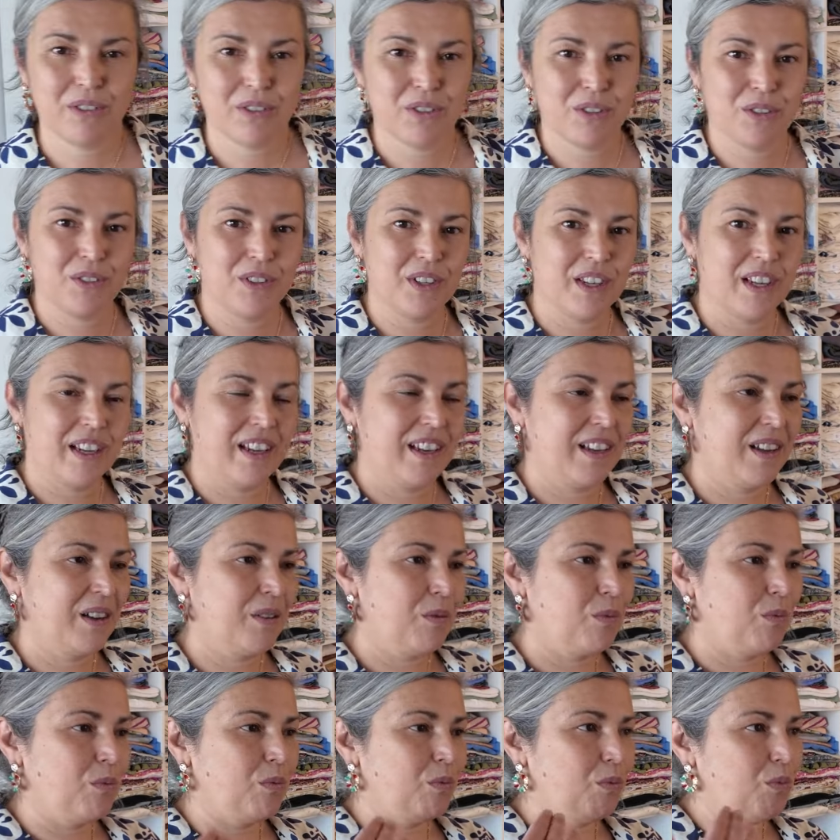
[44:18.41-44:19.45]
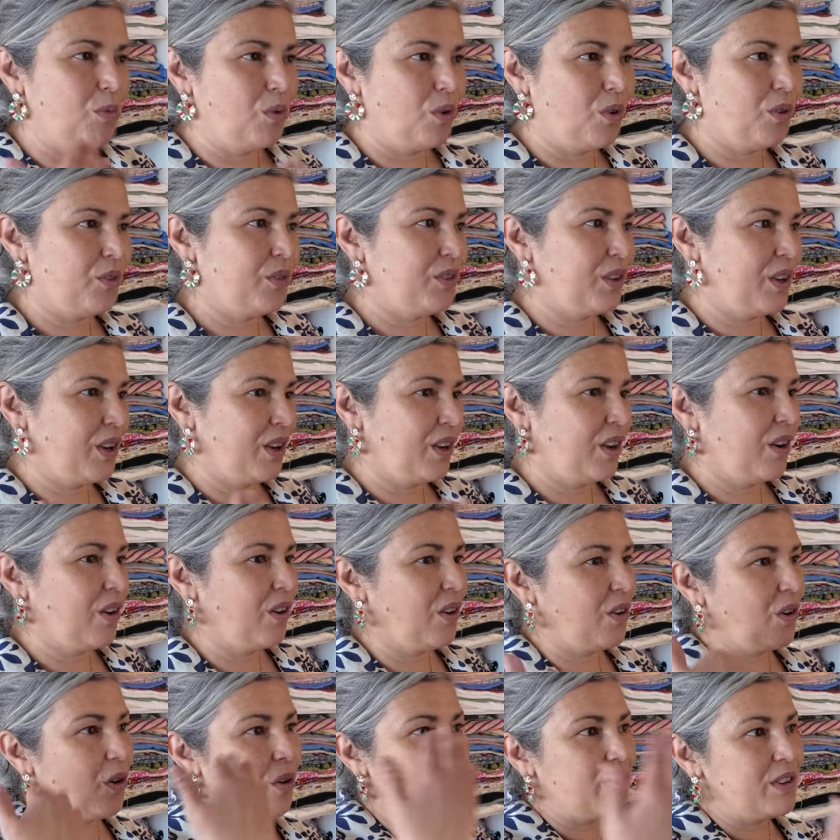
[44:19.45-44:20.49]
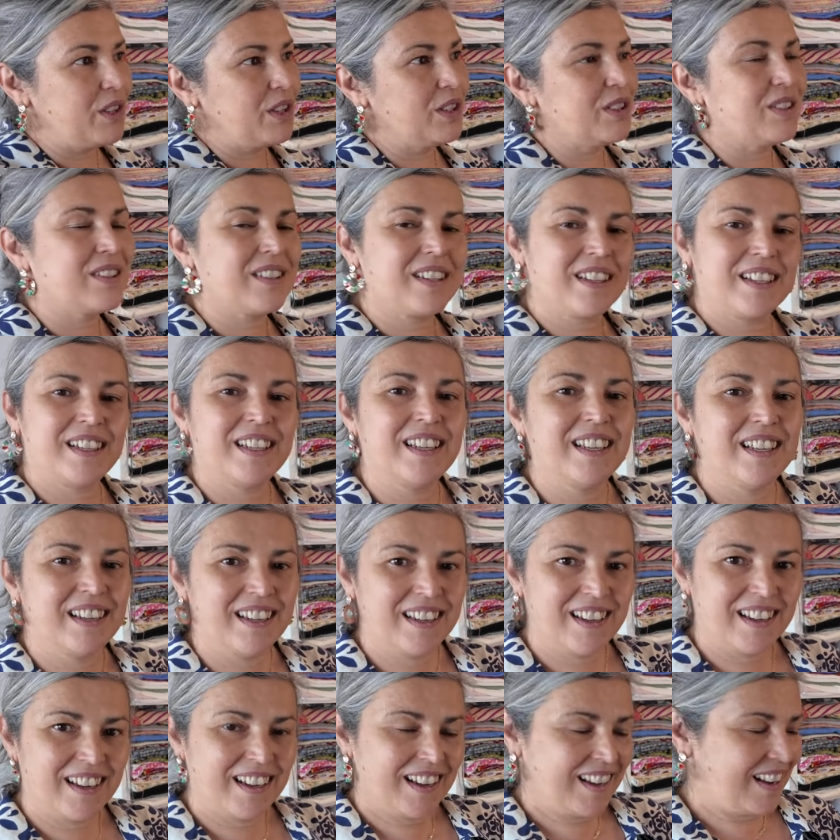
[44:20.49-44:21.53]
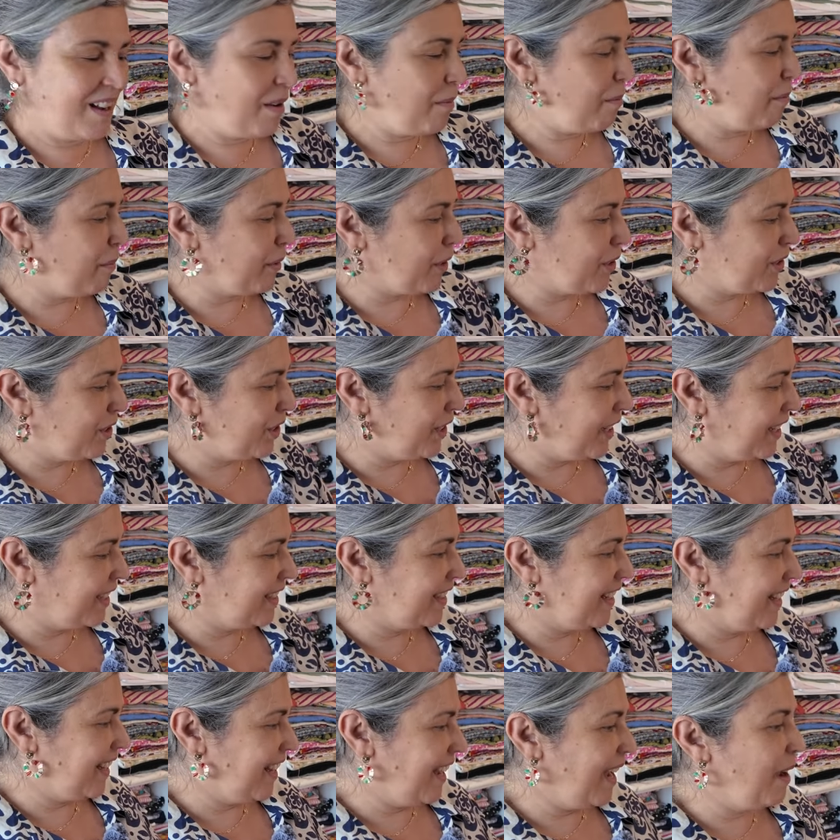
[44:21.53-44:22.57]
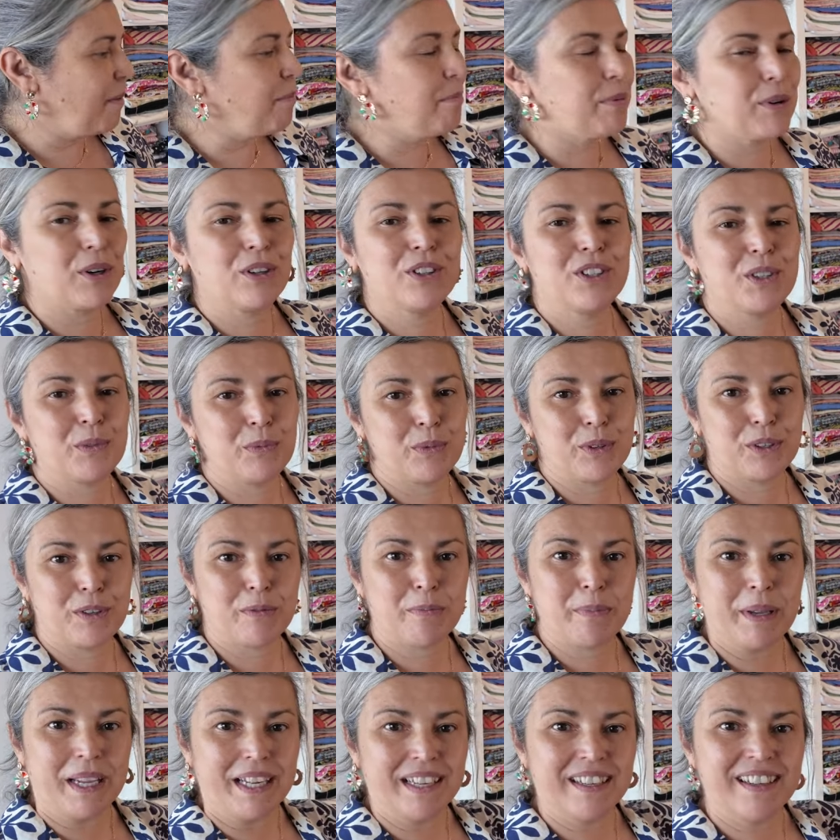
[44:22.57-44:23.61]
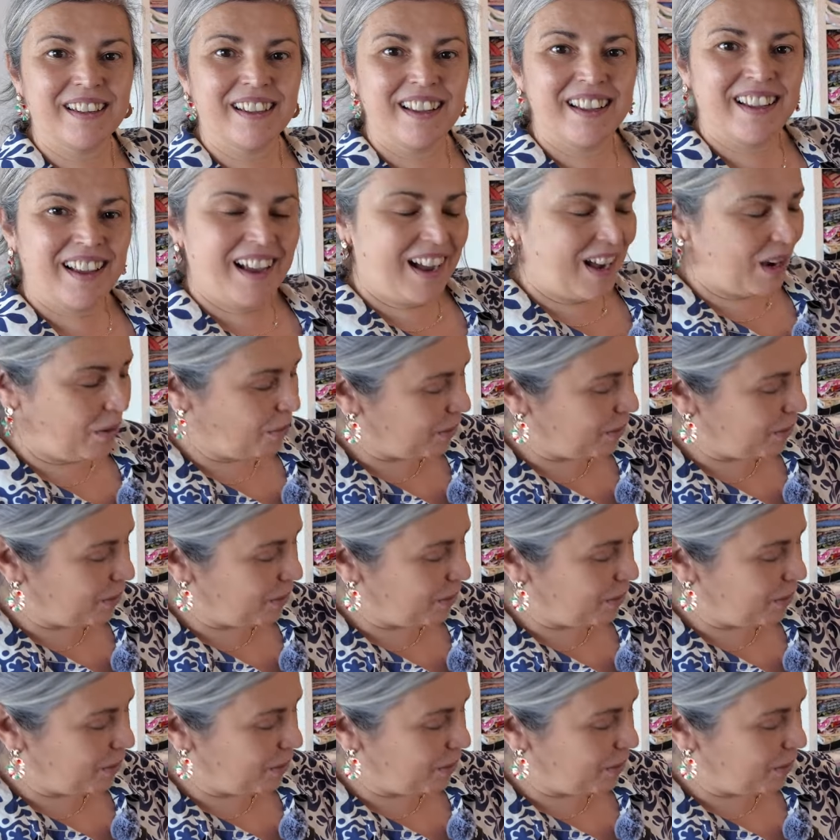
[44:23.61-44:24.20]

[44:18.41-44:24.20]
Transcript: to what the obviously end project would have been. I